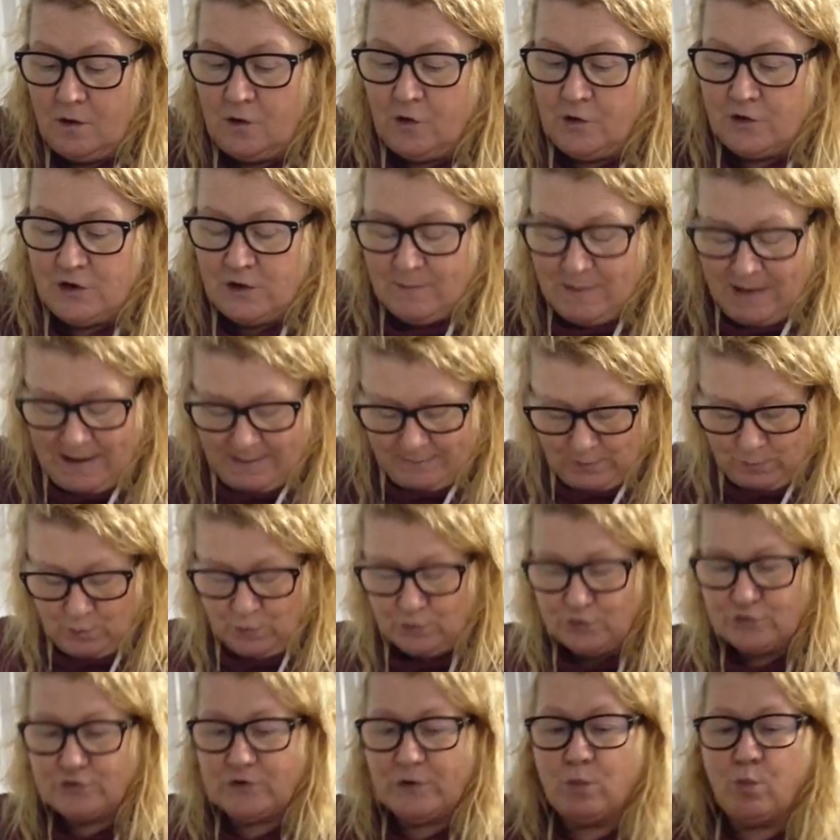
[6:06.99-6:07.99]
Well, you might be
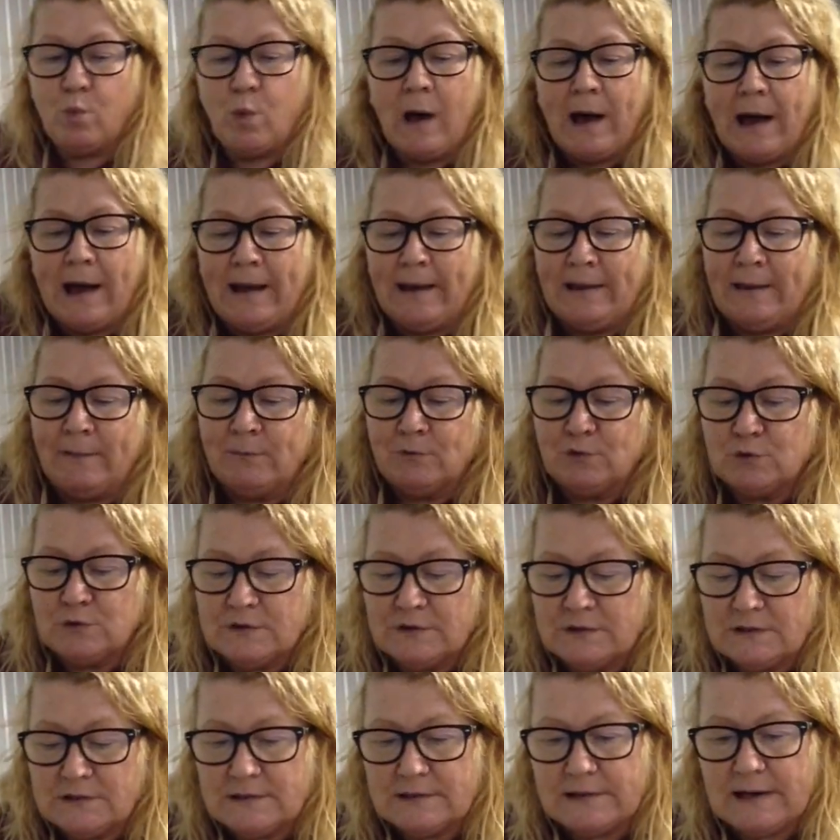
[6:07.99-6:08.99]
wondering why I'm
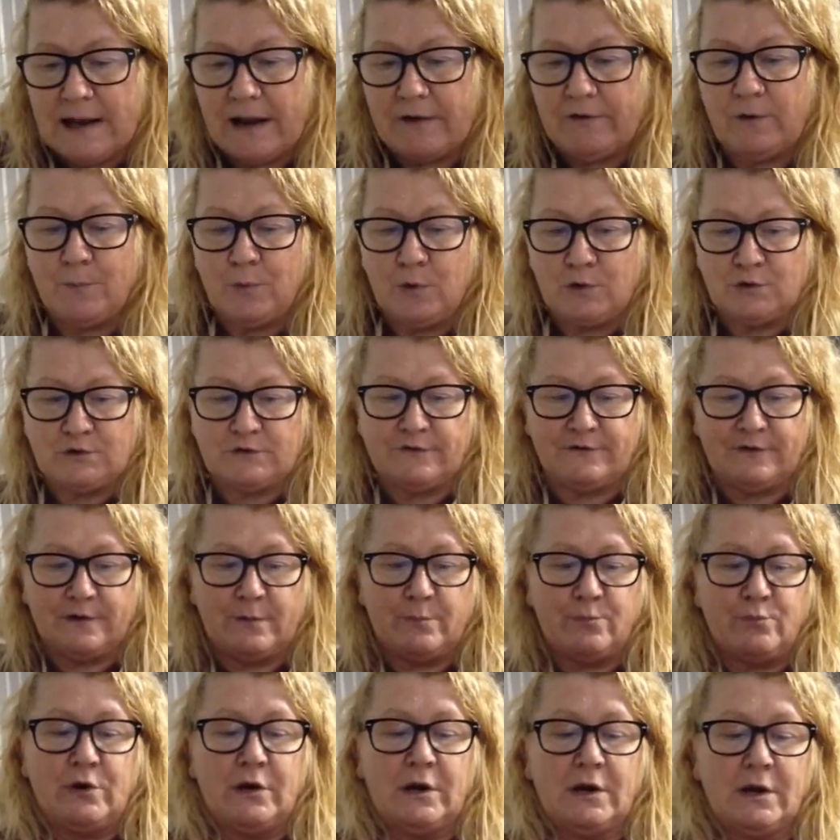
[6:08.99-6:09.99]
doing this in Harry Potter
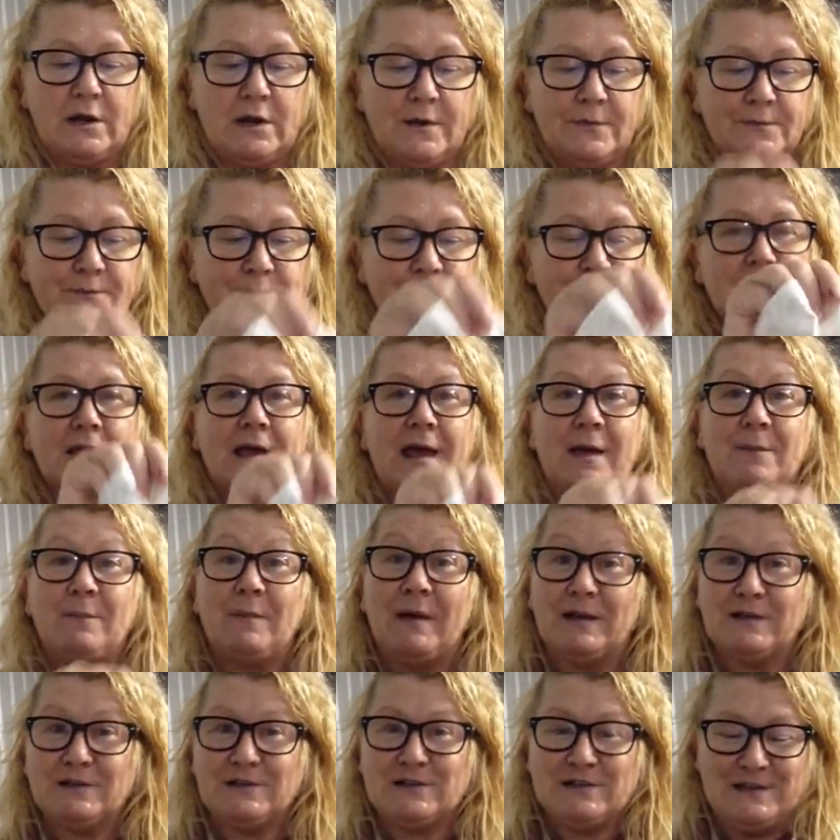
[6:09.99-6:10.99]
fabric. I'm
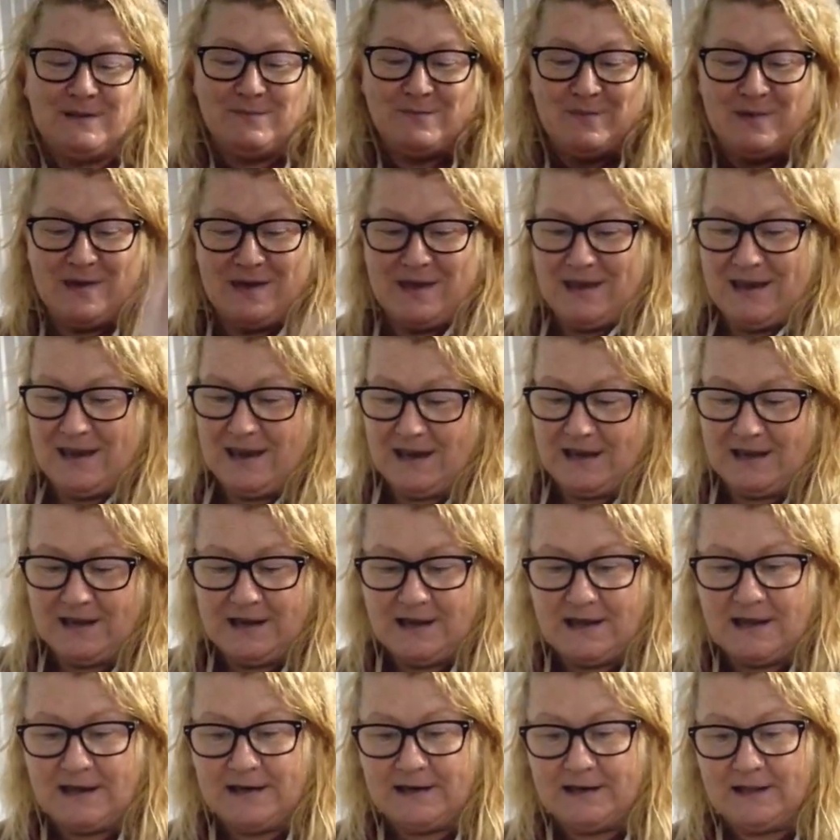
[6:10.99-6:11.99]
actually making
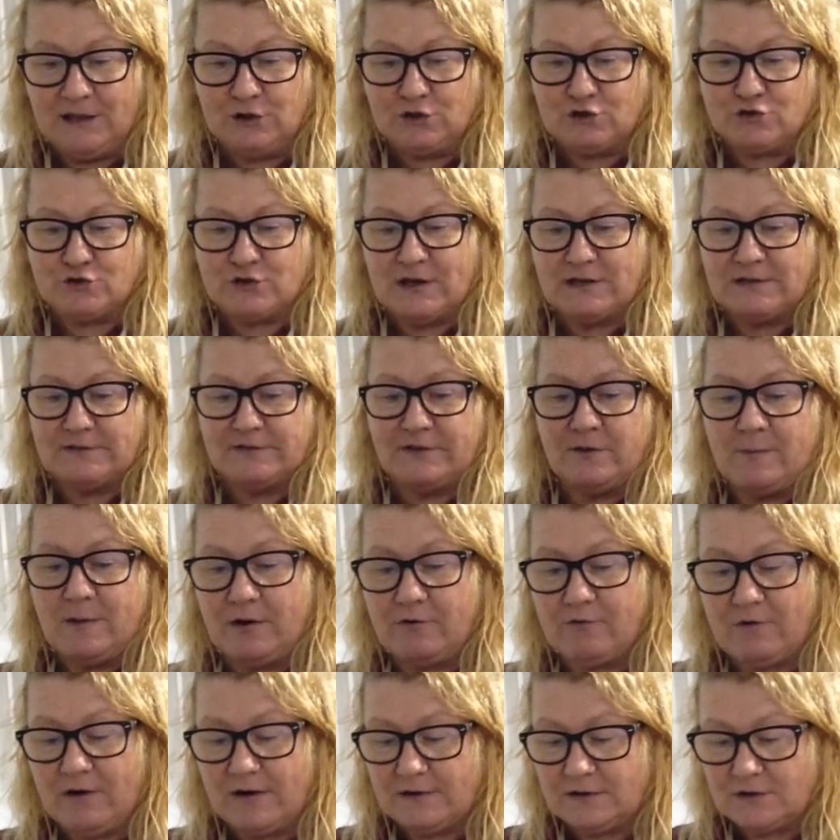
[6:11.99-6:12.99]
a little dress for my
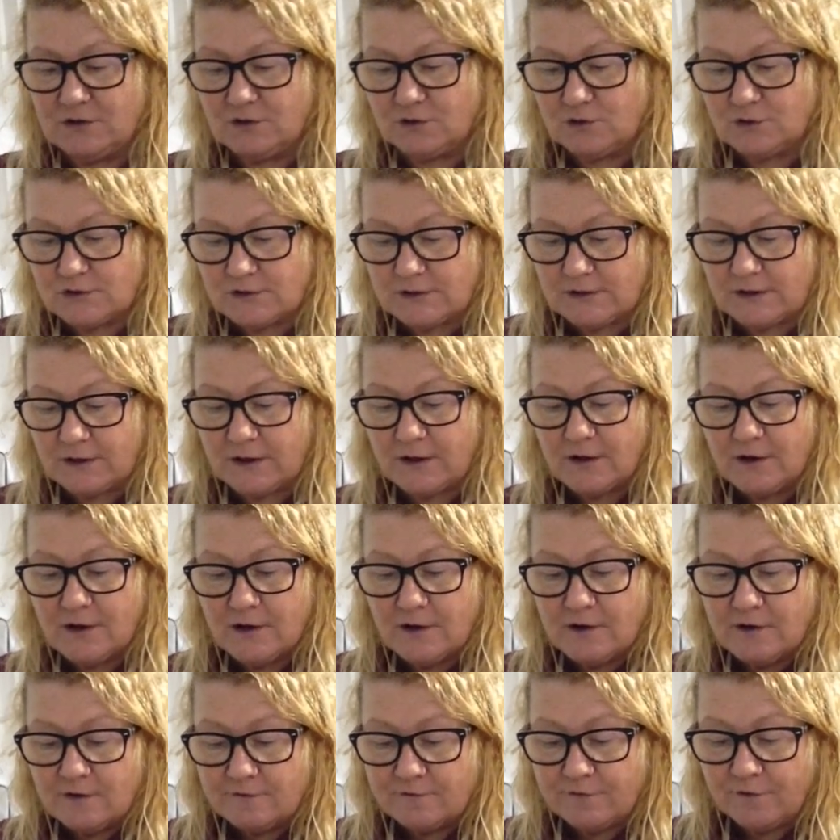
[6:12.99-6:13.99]
granddaughter
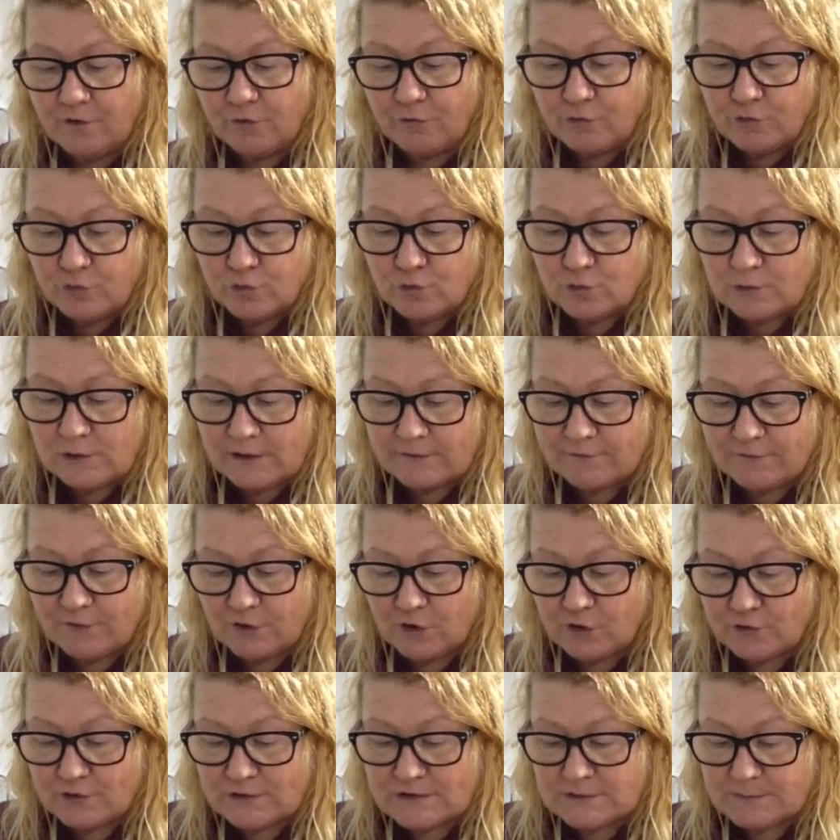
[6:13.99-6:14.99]
for Rula for
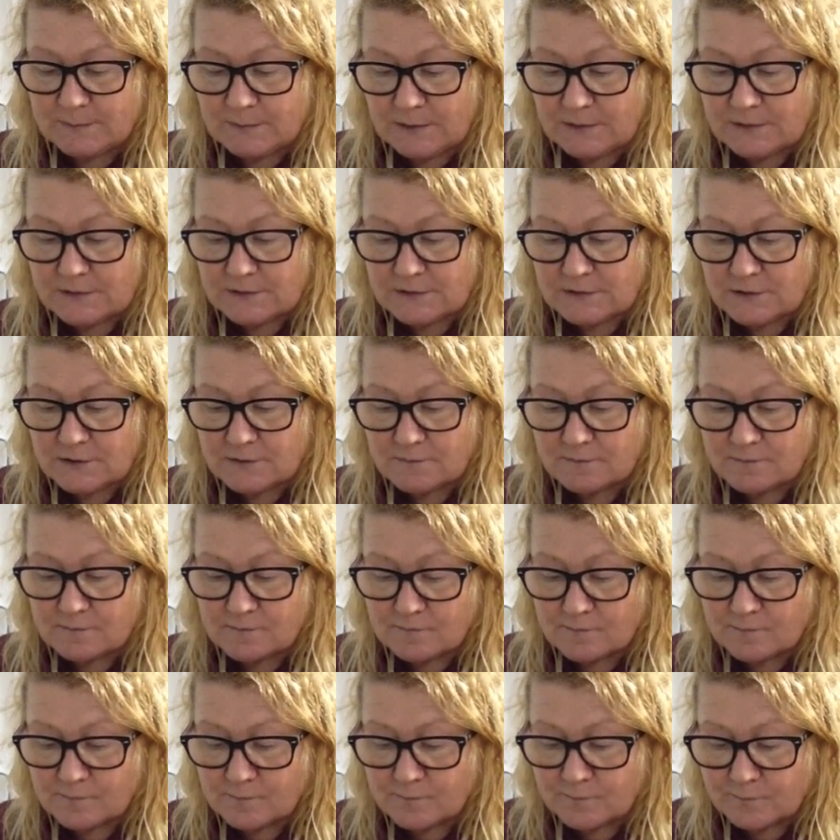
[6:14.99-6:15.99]

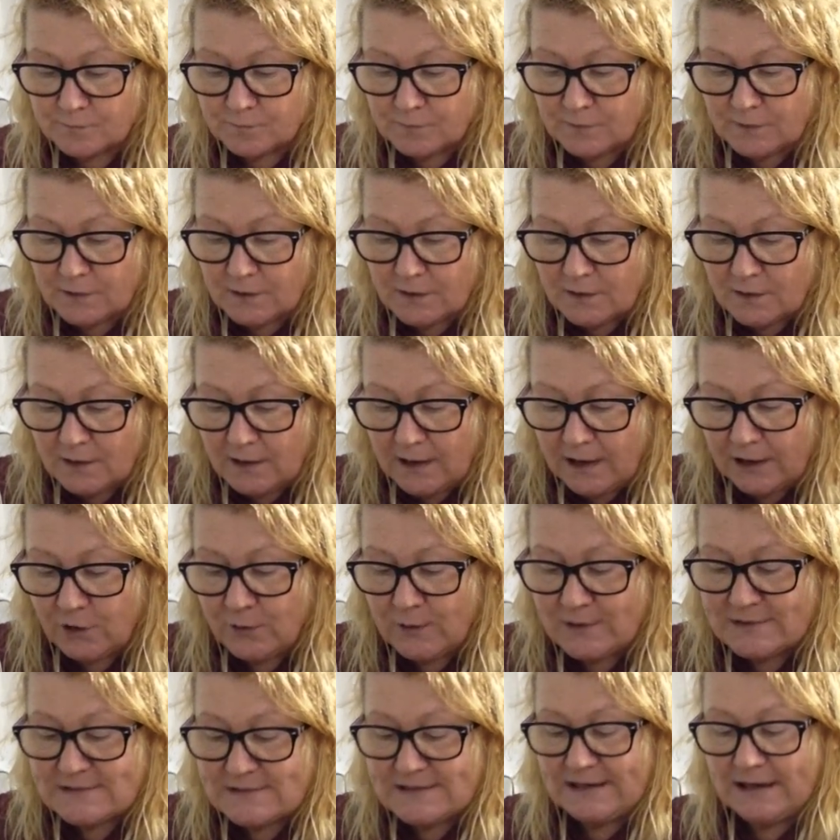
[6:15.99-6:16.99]
Christmas. I
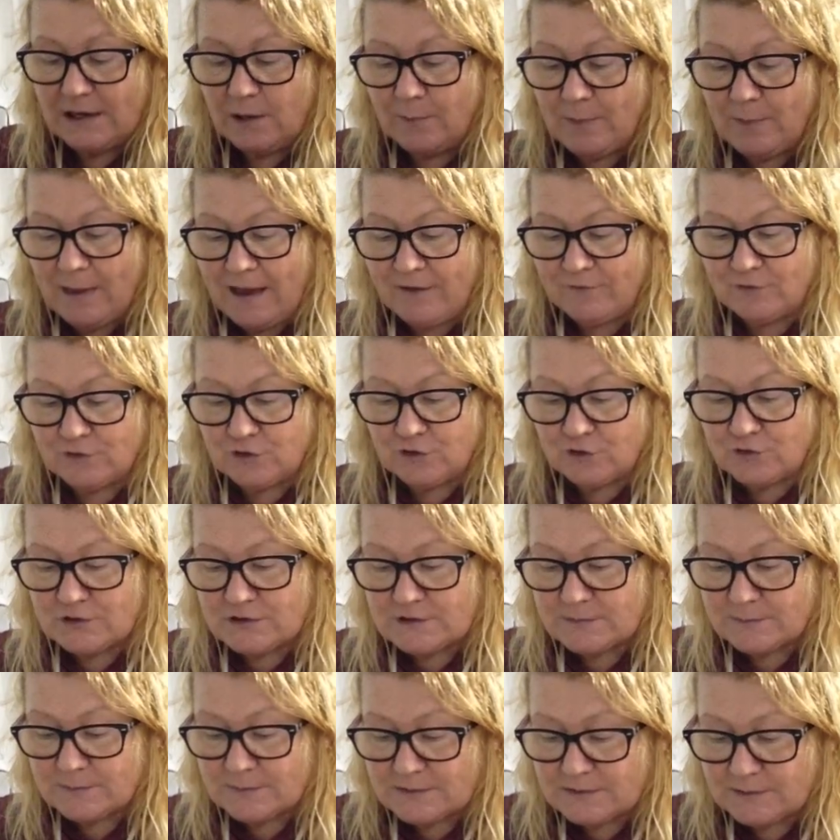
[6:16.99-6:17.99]
know it's a little bit after
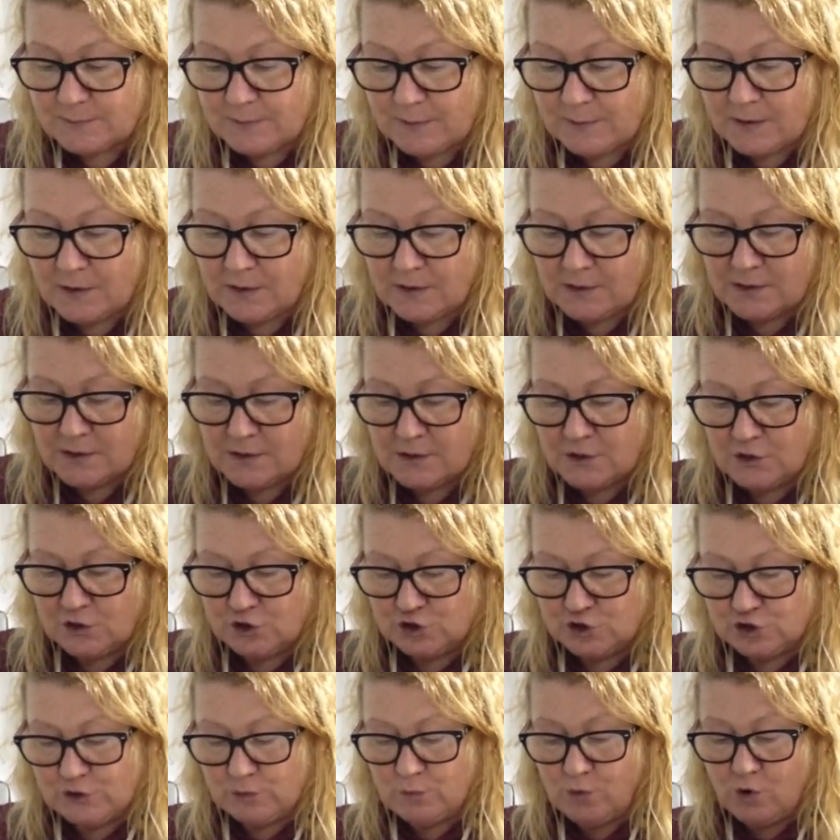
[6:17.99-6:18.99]
Christmas,
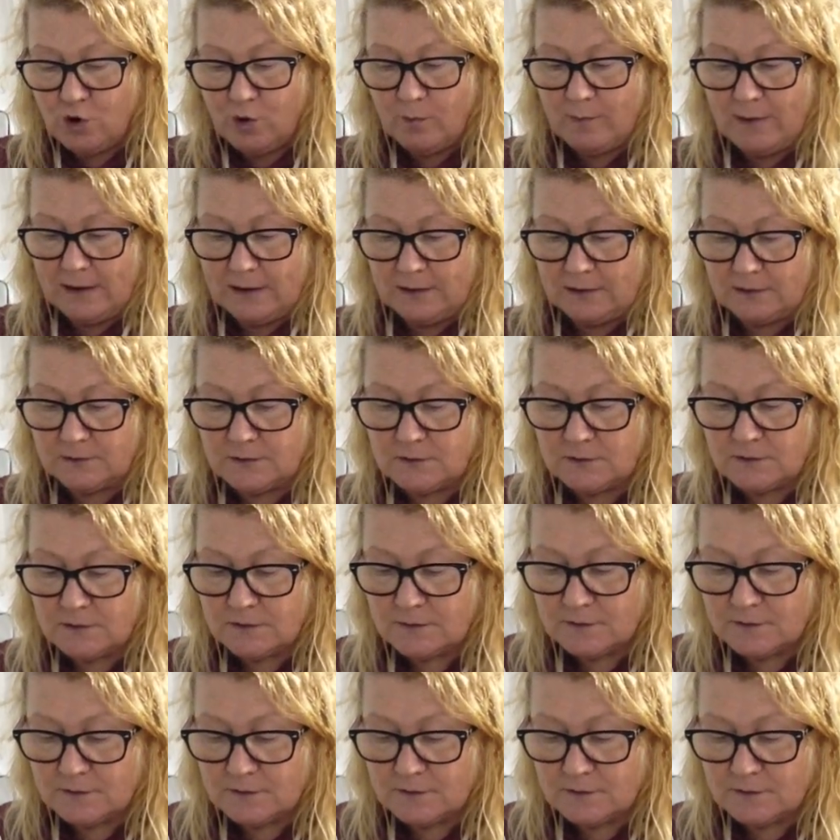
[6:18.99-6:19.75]
but she won't mind.